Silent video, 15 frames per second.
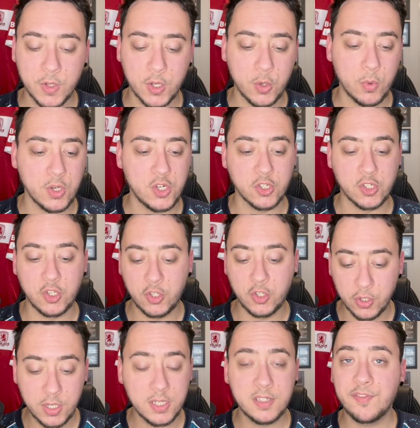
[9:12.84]
who are just
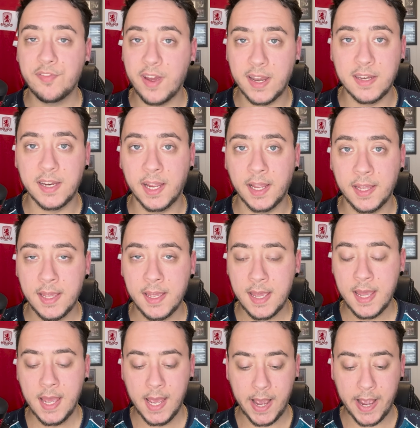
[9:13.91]
good at defending
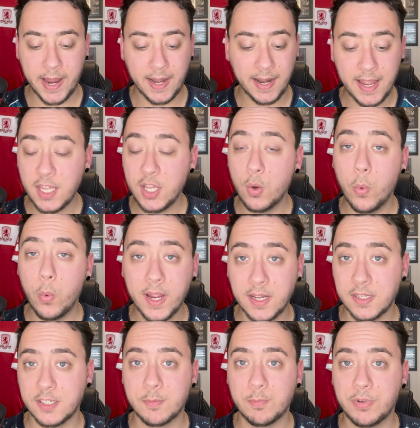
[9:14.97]
and let your
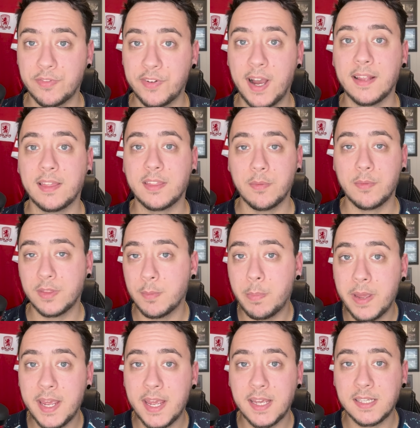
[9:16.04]
wingers provide the
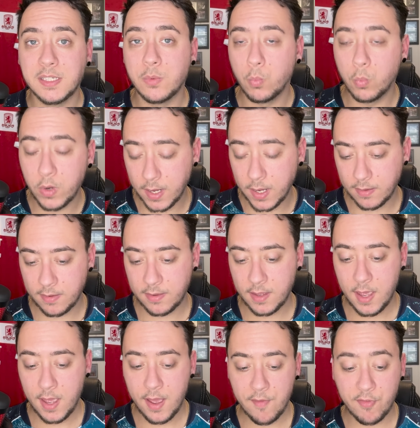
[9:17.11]
pace and width
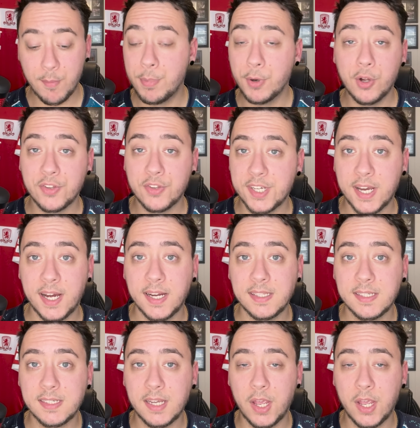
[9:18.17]
from both sides.